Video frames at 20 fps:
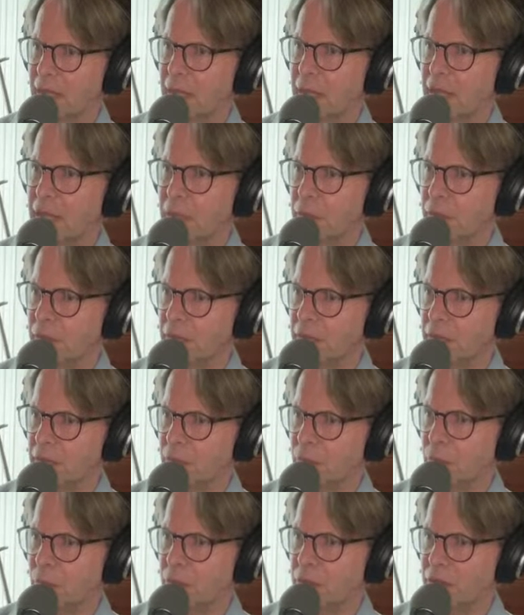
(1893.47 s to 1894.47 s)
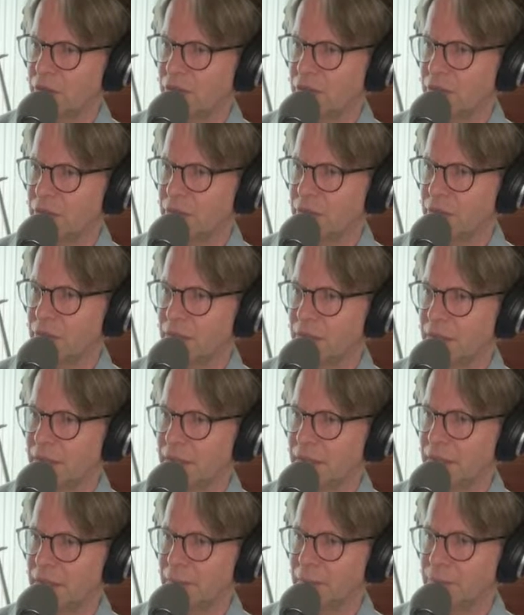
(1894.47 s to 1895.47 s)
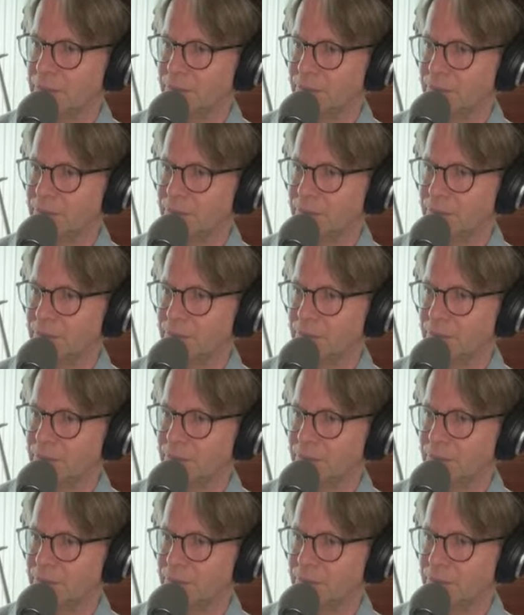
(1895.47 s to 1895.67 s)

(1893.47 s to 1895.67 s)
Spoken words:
Anyway, what else have we got here?